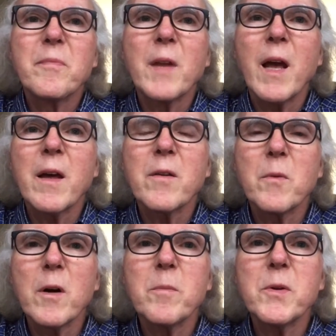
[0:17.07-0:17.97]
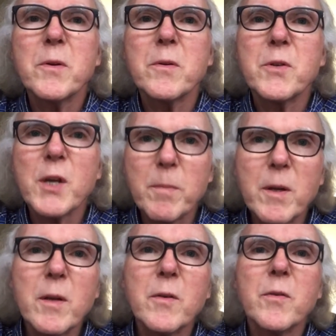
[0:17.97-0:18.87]
and welcome to
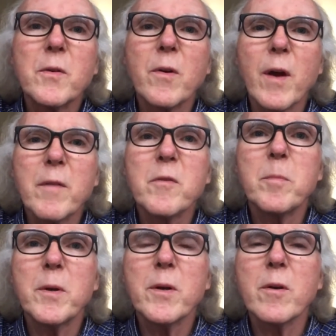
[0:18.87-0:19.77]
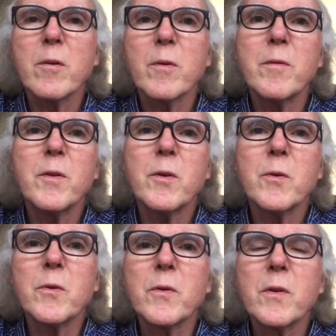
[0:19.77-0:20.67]
Japanese Craft Beer
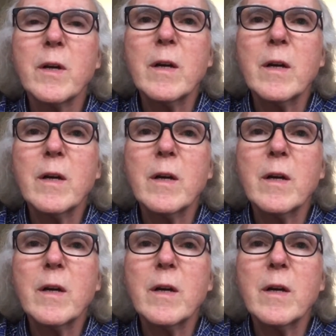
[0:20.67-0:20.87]
Reviews.